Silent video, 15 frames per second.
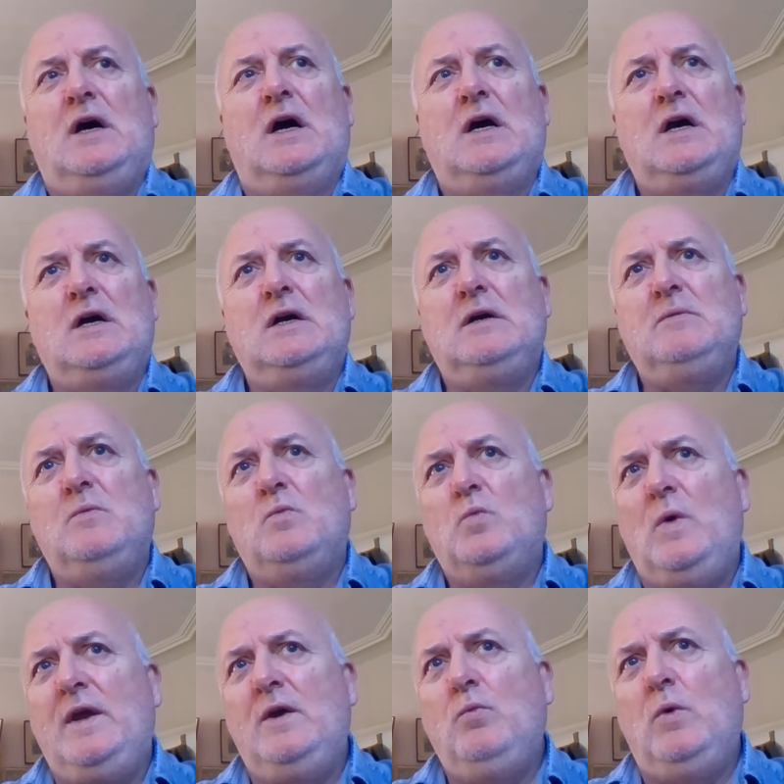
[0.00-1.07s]

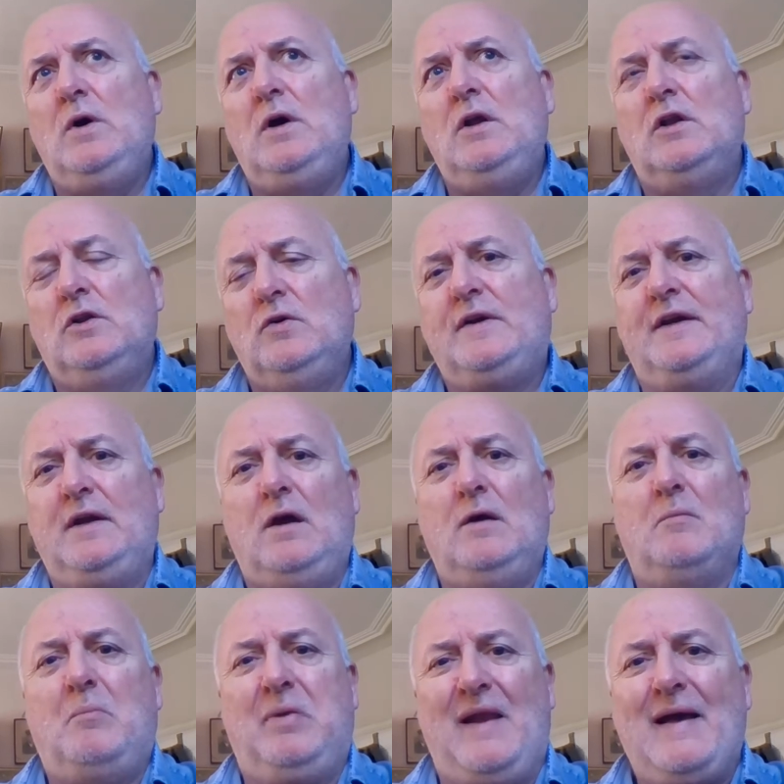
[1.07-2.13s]
we were looking
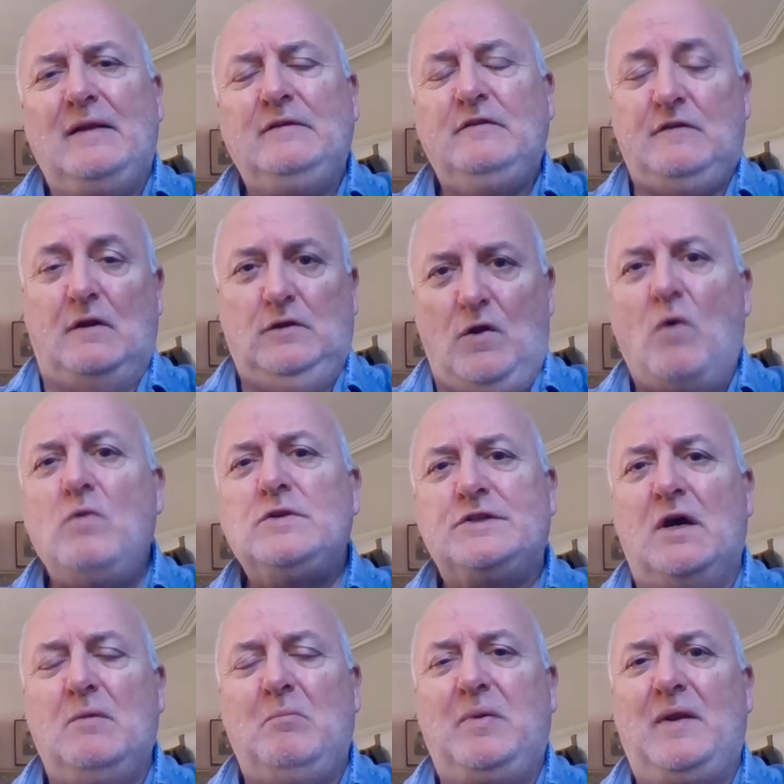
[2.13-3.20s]
at plans,
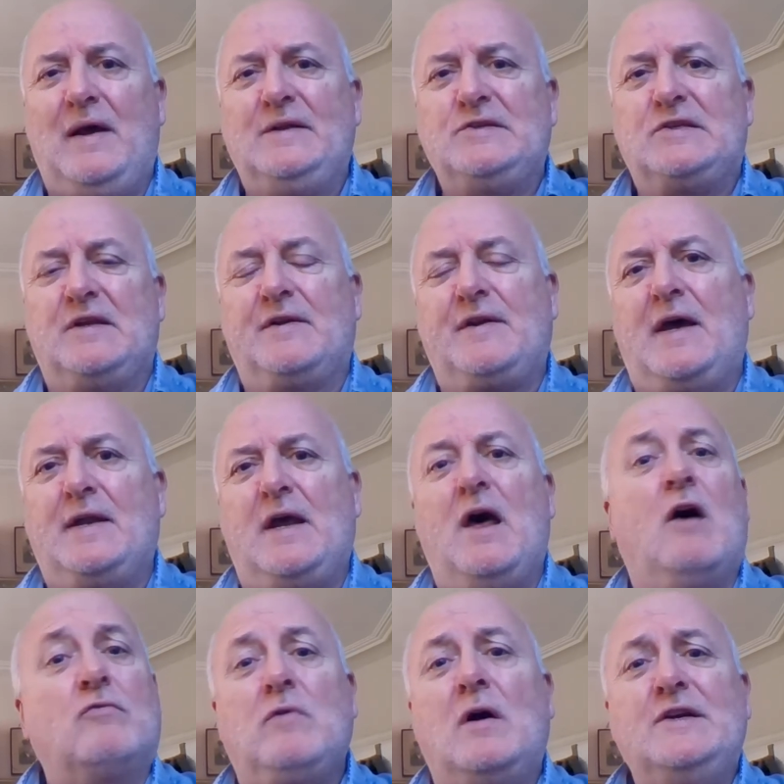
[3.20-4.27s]
long-term plans that had
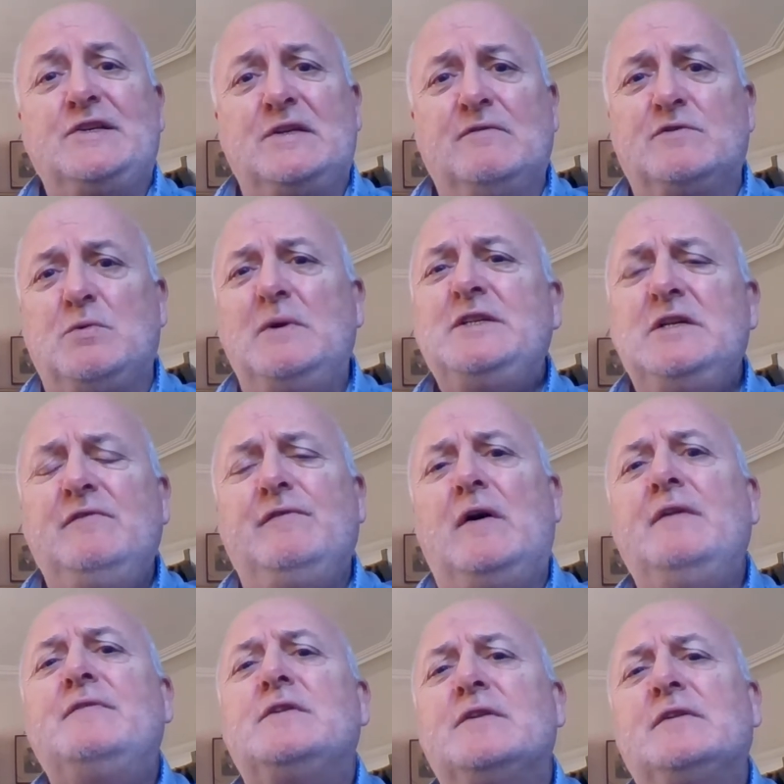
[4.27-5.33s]
a horizon of
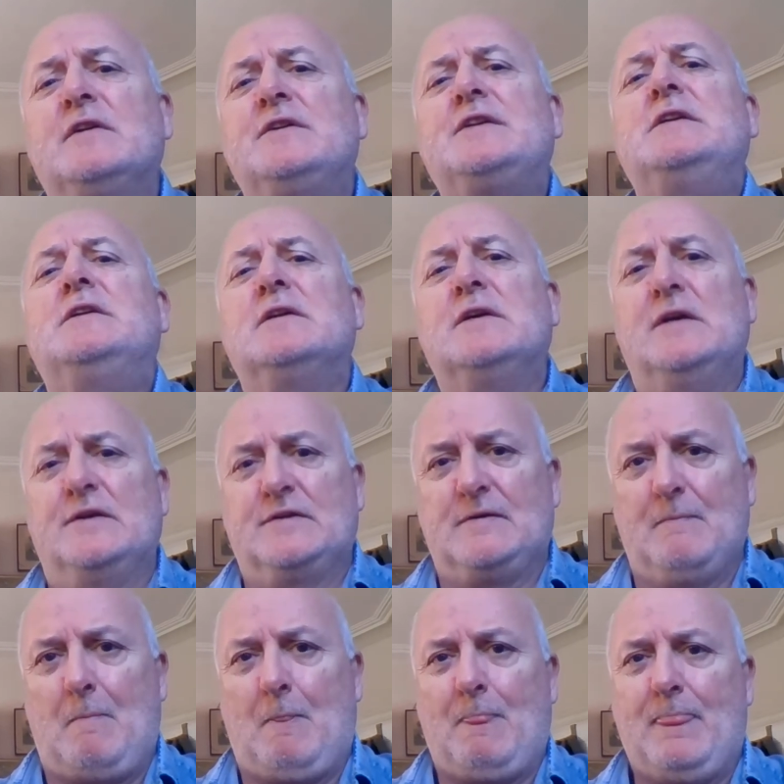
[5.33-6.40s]
25 to 30
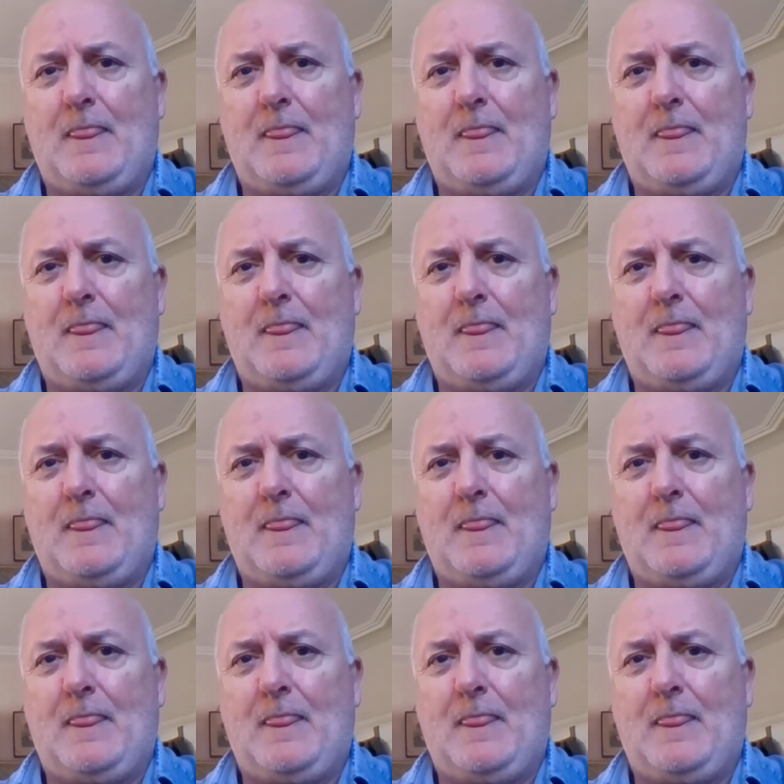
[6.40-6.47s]
years.